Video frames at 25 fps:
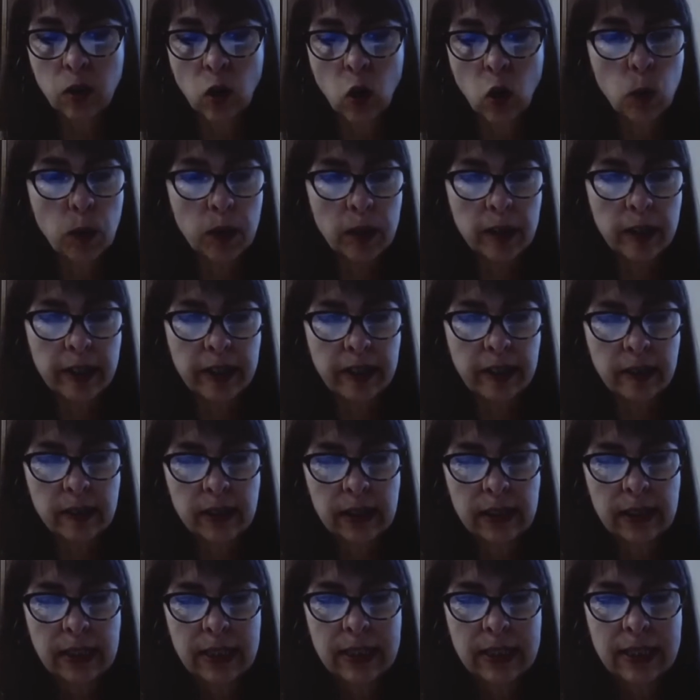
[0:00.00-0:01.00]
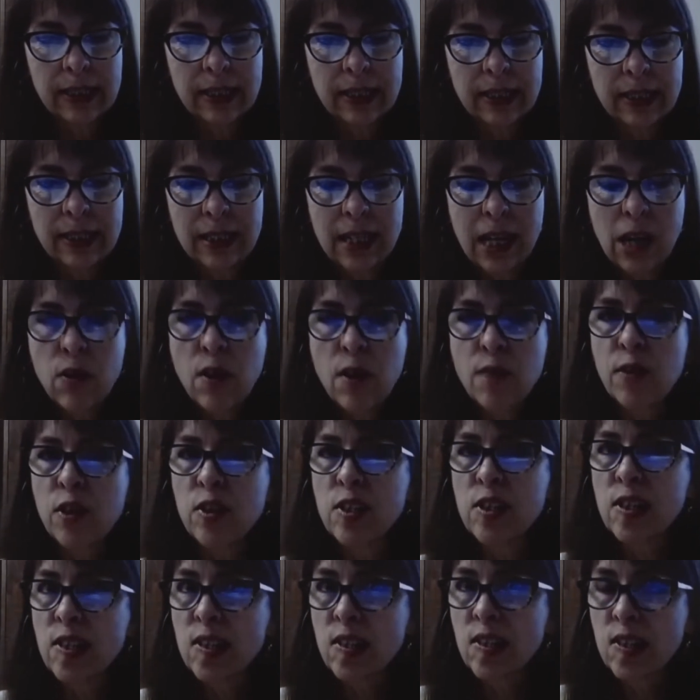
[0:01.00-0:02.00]
globally. However,
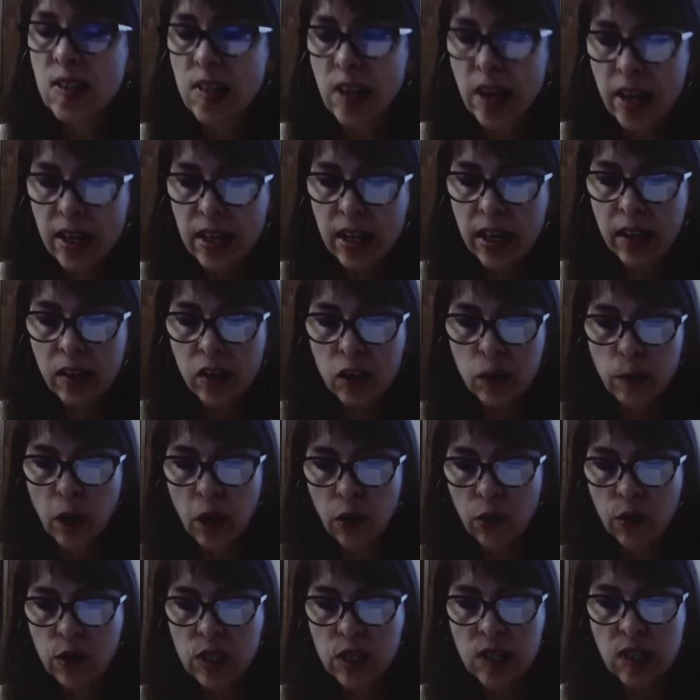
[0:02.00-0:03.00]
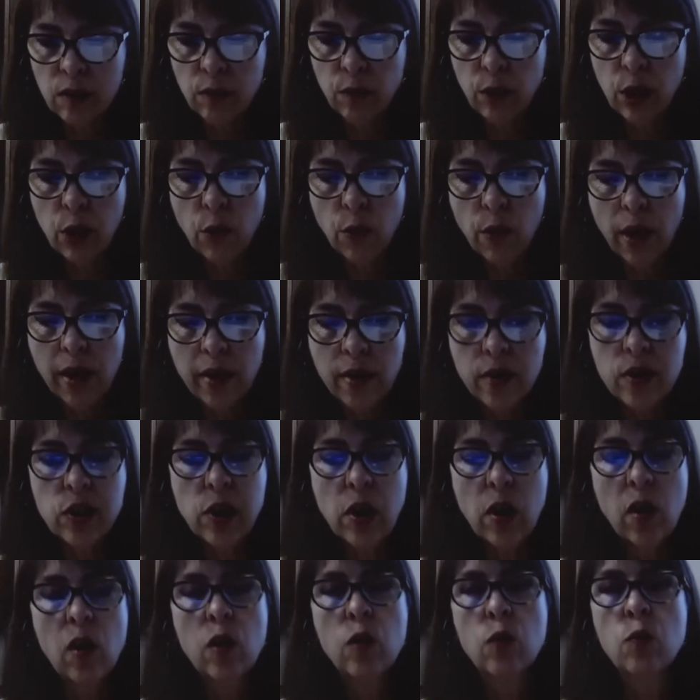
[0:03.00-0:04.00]
sustaining democracy requires
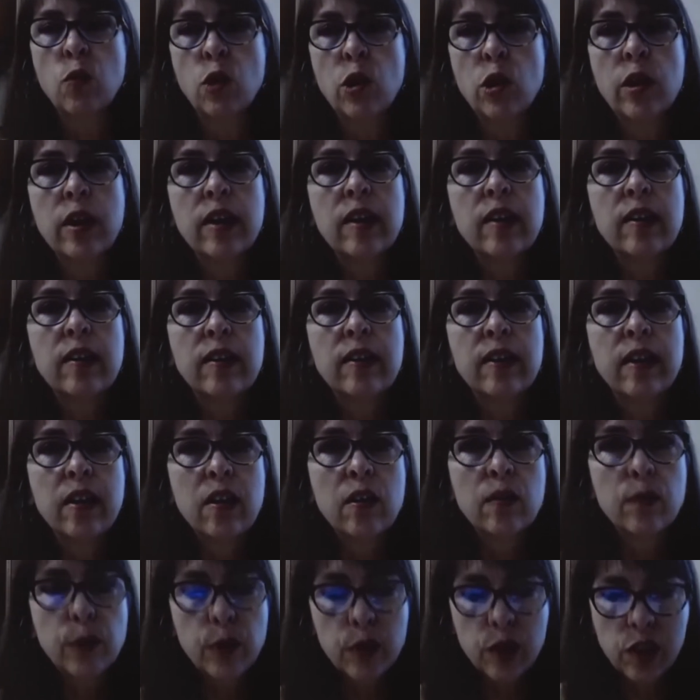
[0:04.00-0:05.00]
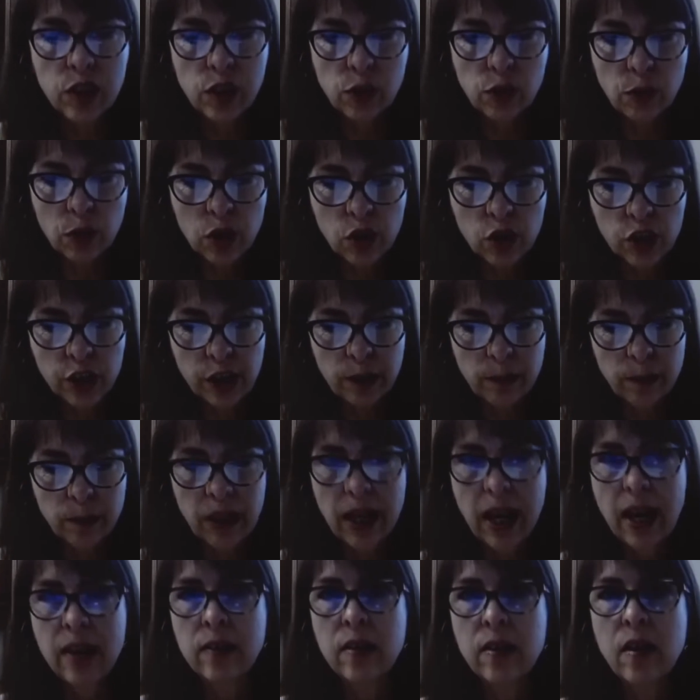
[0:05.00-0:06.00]
hard work, careful stewardship,
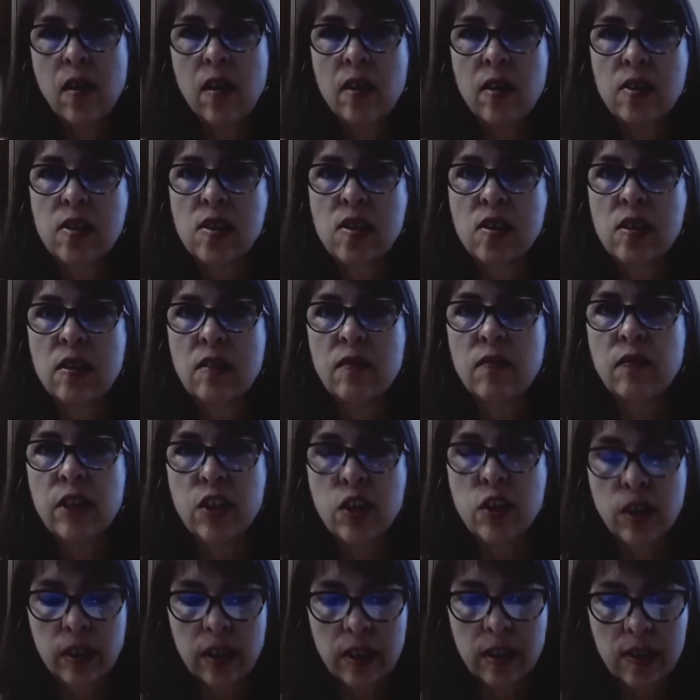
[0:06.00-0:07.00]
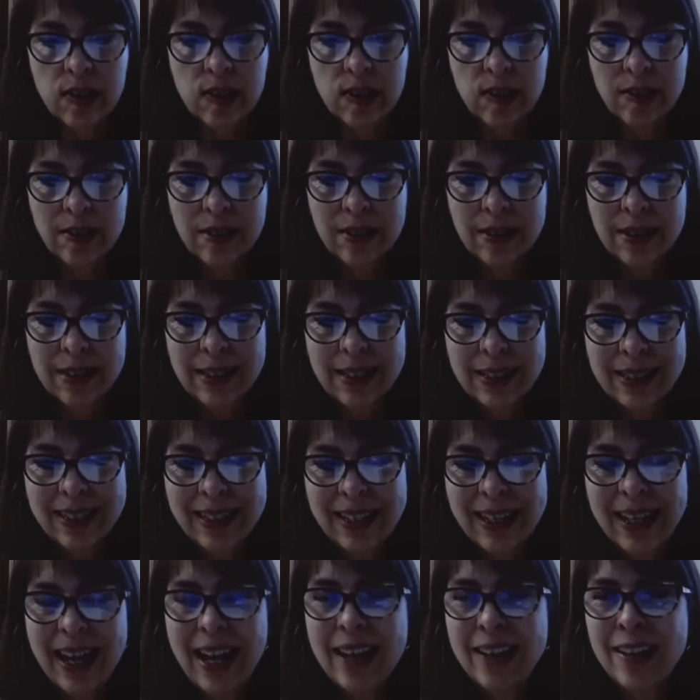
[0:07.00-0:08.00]
and constant vigilance.
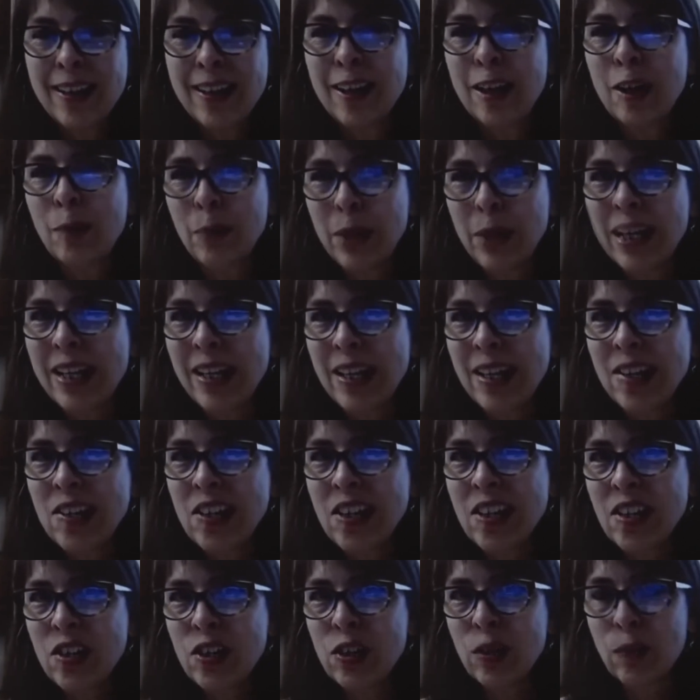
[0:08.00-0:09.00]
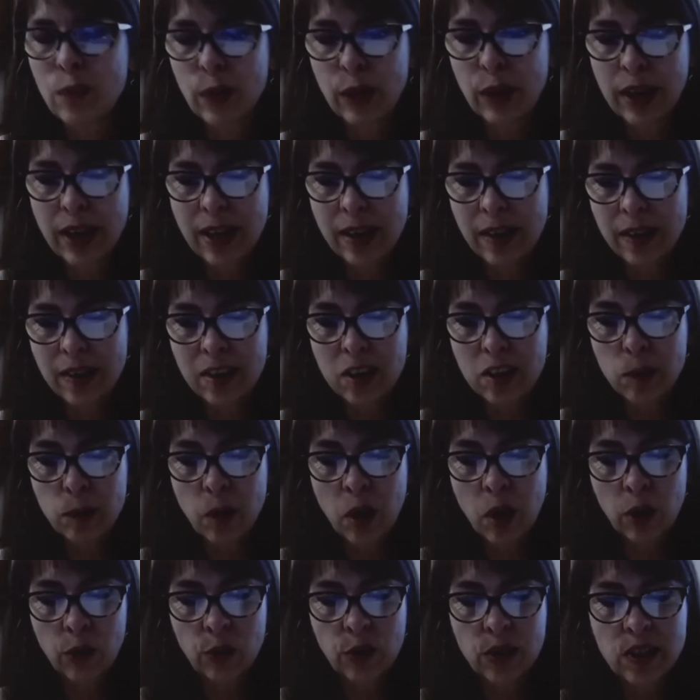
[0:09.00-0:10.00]
And it can be easy to forget that
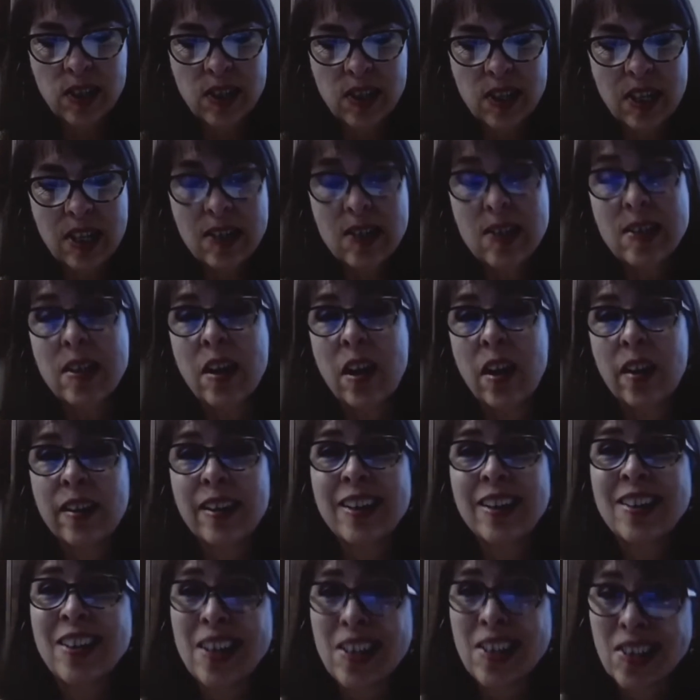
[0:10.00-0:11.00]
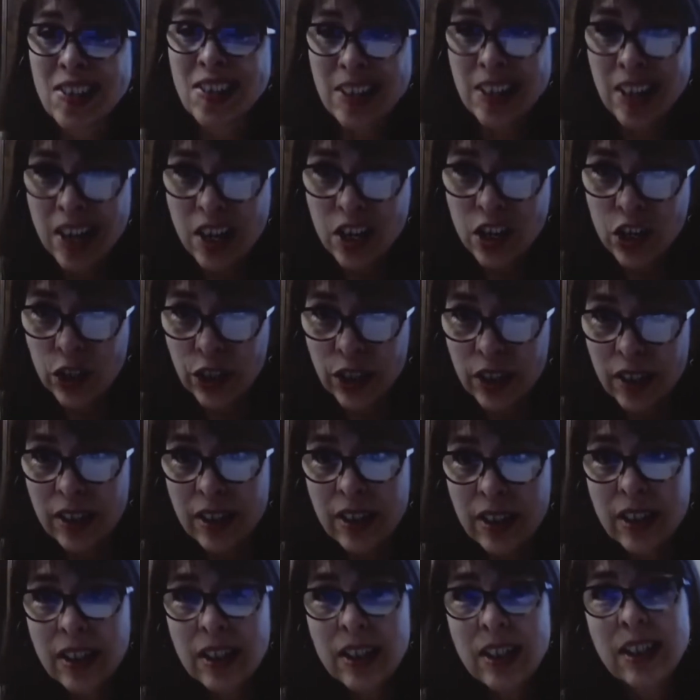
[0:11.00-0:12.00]
democracy is not a
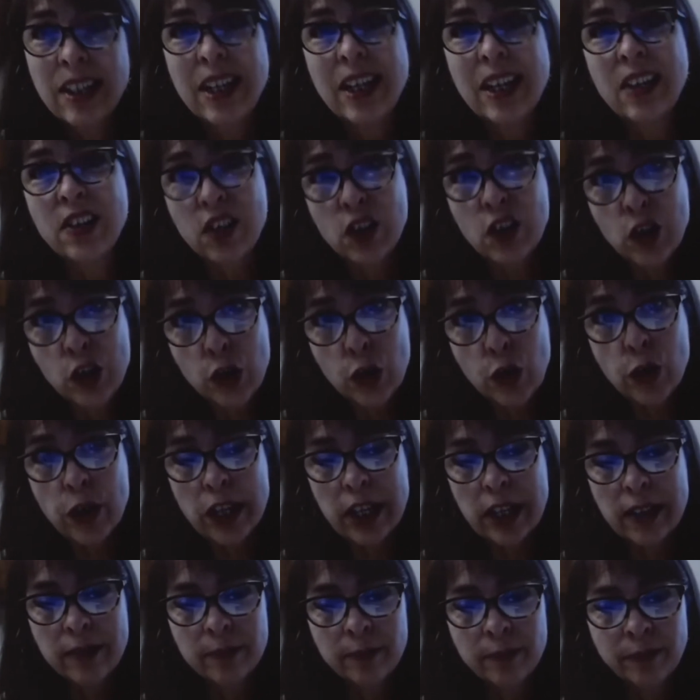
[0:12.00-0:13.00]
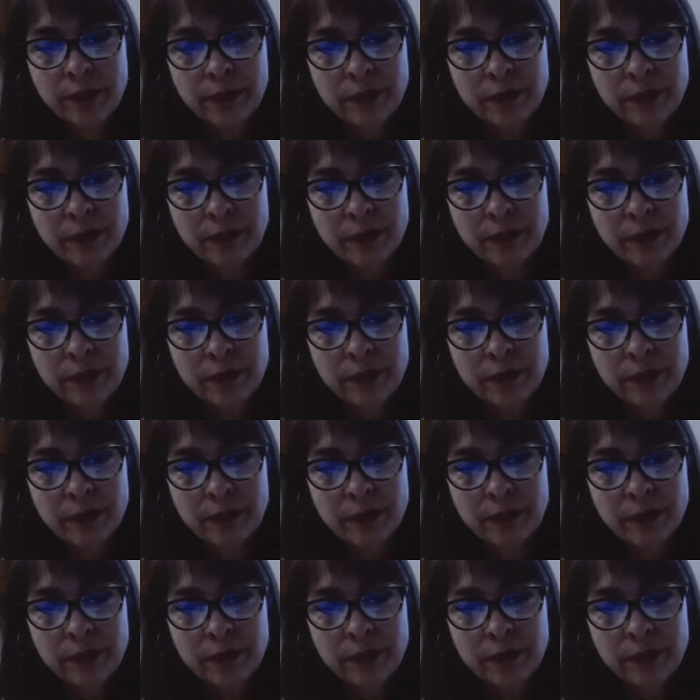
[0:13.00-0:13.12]
destination, it's a journey.